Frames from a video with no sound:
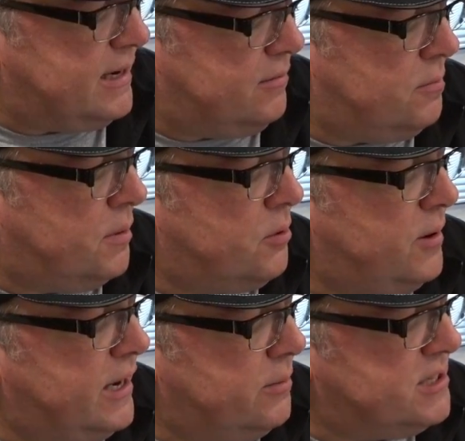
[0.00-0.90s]
I remember
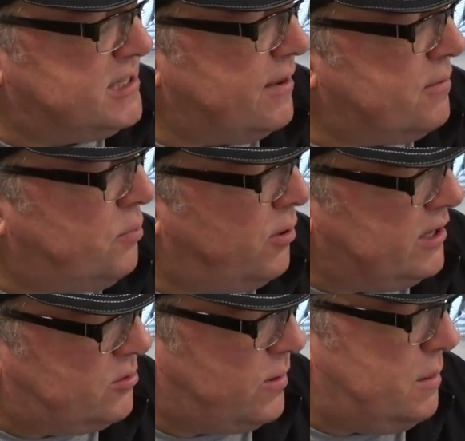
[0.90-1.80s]
reading it was
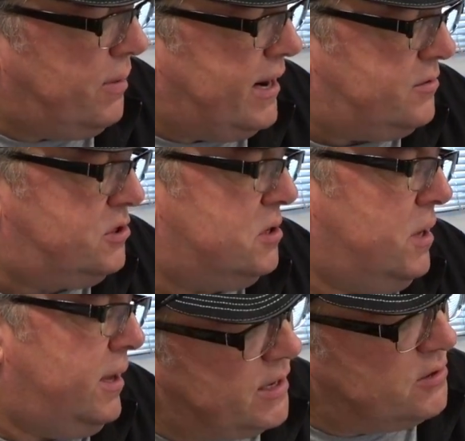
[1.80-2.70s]
7.3 pounds.
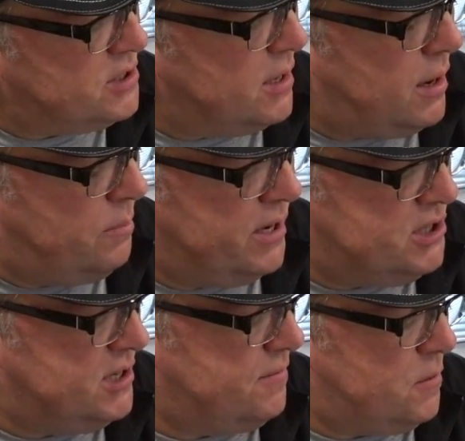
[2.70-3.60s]
There's a
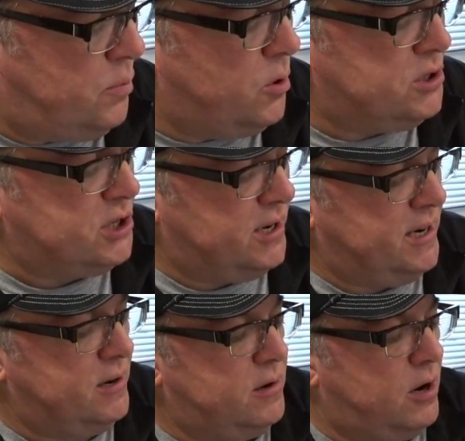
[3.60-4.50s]
bunch of different ports on
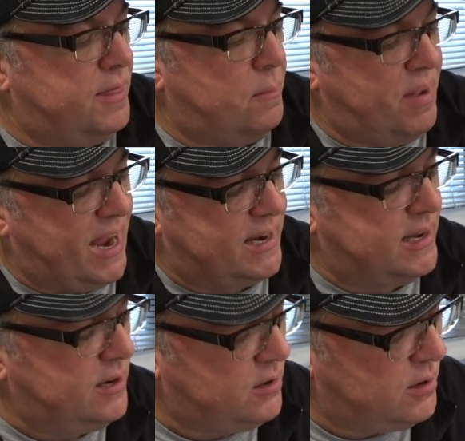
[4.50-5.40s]
here. On the back
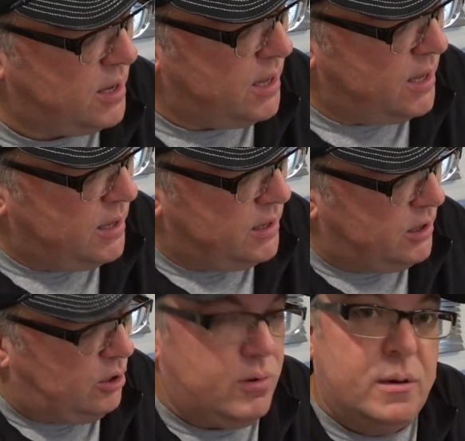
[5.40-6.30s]
here,
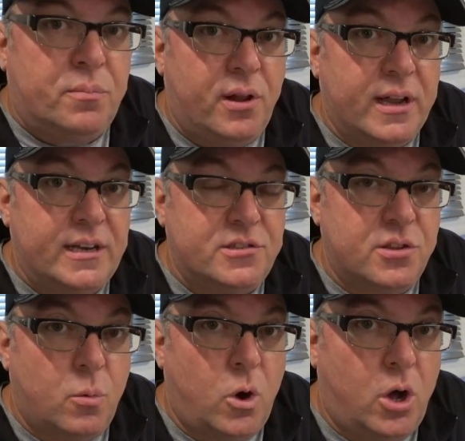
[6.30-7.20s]
you can plug it into
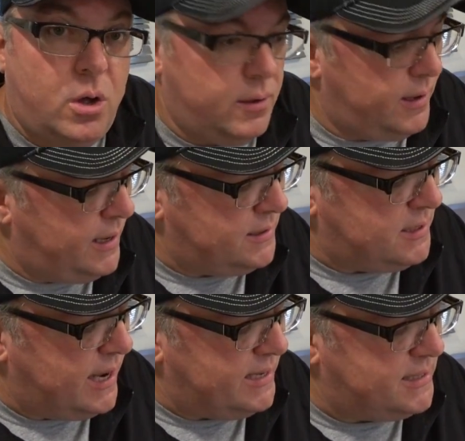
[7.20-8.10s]
the wall. It
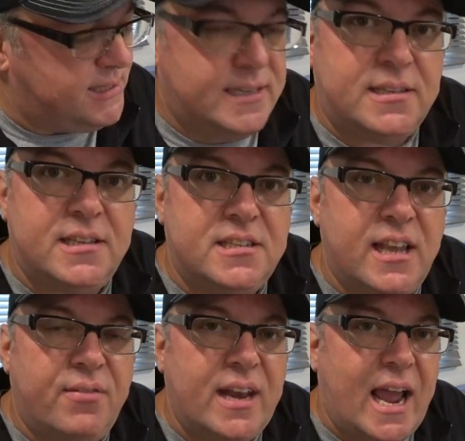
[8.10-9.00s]
takes 6 to
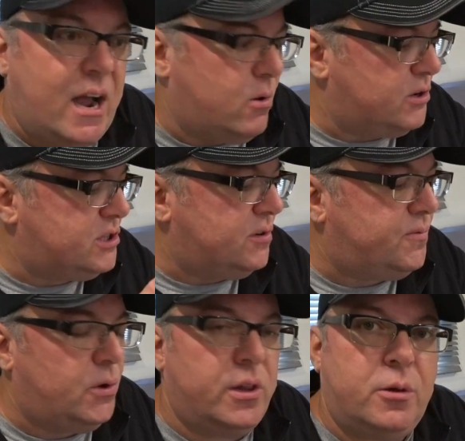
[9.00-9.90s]
7 hours to
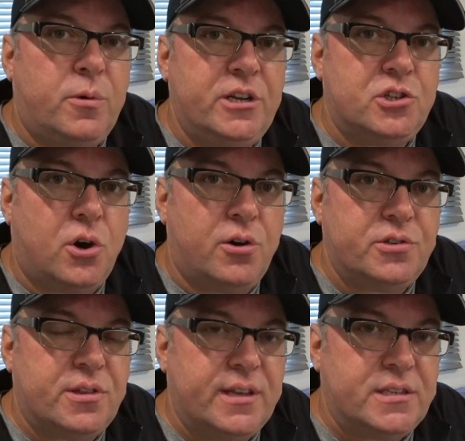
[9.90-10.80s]
fully
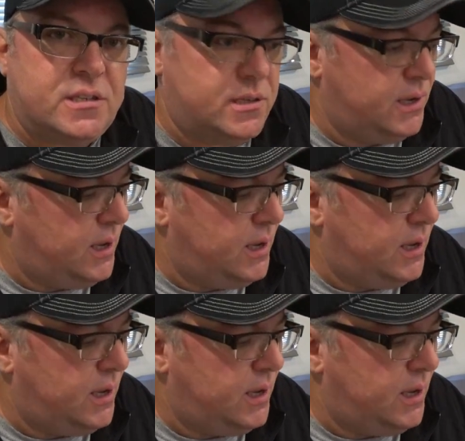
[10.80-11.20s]
recharge this,